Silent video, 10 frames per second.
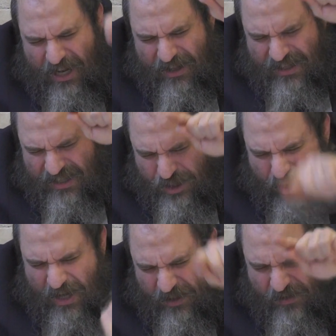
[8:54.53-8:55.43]
and
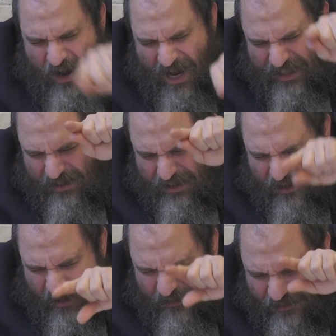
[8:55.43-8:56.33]
strength of God
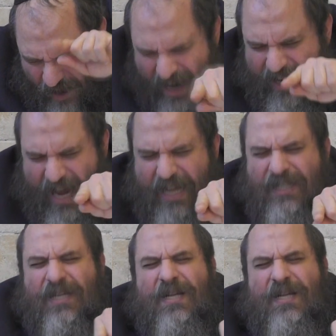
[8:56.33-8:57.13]
of finite,